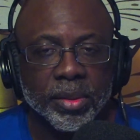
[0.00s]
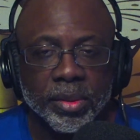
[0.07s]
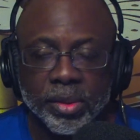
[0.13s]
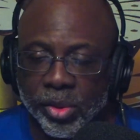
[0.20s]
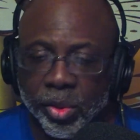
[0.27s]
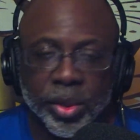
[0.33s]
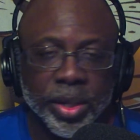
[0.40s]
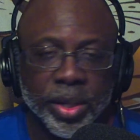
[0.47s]

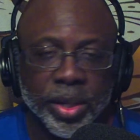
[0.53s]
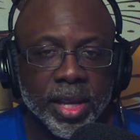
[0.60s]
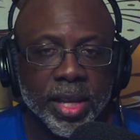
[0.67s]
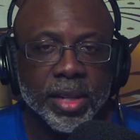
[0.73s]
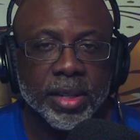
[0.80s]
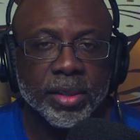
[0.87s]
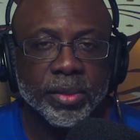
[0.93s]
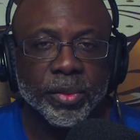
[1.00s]
it
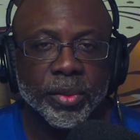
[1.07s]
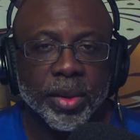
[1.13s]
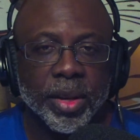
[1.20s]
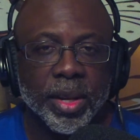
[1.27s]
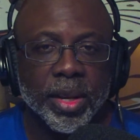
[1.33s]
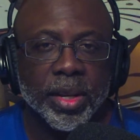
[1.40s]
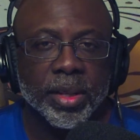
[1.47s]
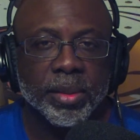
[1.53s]
again,
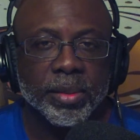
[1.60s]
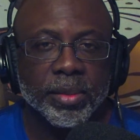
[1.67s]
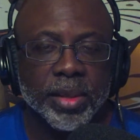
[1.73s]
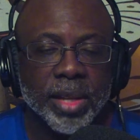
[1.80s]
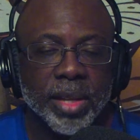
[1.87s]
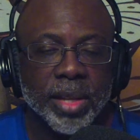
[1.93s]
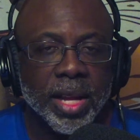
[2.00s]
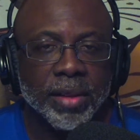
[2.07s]
and
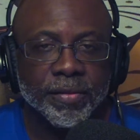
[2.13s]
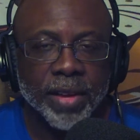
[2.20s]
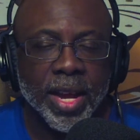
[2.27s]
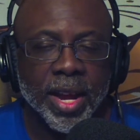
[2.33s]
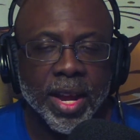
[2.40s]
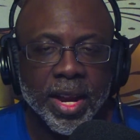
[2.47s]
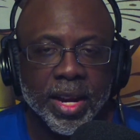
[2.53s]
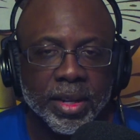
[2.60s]
yell out
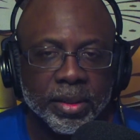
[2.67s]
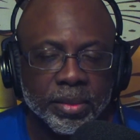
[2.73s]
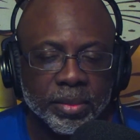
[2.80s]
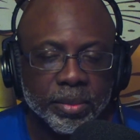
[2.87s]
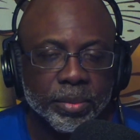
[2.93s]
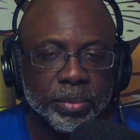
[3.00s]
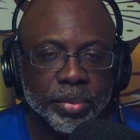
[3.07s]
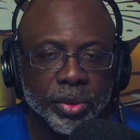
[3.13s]
fire,
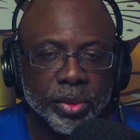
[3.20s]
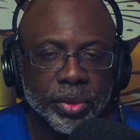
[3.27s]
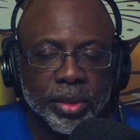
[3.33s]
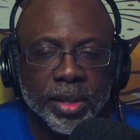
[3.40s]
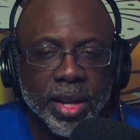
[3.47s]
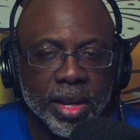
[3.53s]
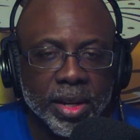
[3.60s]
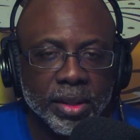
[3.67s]
pull the
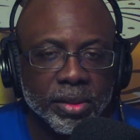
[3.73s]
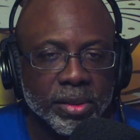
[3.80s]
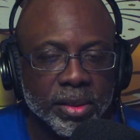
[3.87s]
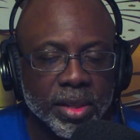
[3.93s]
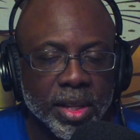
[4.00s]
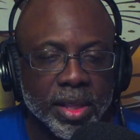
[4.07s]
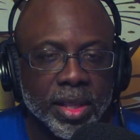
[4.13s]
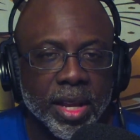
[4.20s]
toggles,
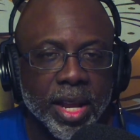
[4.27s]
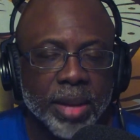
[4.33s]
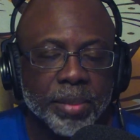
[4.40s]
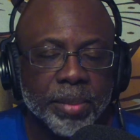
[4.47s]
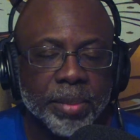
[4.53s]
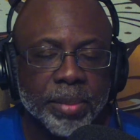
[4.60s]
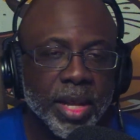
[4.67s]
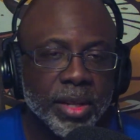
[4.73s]
nothing
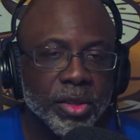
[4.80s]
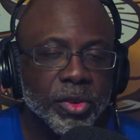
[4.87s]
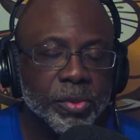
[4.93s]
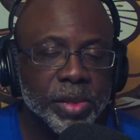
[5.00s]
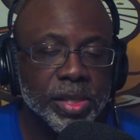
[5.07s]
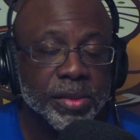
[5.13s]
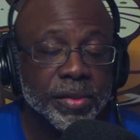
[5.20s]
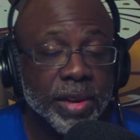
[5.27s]
happened. I do
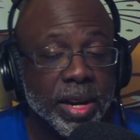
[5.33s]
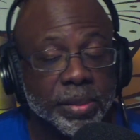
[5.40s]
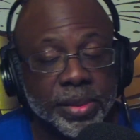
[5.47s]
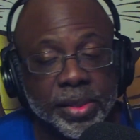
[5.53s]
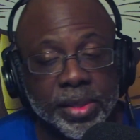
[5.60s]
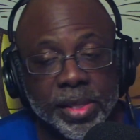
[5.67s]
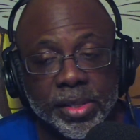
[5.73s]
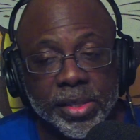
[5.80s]
misfire
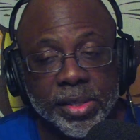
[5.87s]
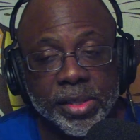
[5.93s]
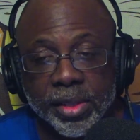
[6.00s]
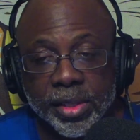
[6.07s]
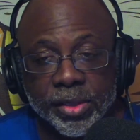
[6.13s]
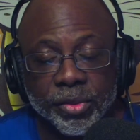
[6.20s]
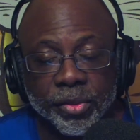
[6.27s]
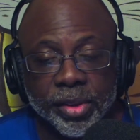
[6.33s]
procedures at
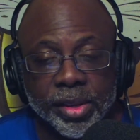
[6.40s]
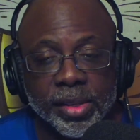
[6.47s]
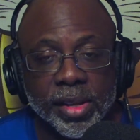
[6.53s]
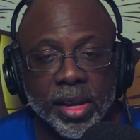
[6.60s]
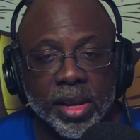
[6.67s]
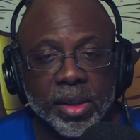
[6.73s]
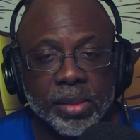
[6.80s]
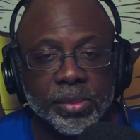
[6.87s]
least 3
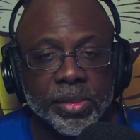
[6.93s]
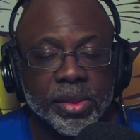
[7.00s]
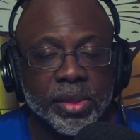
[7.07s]
times.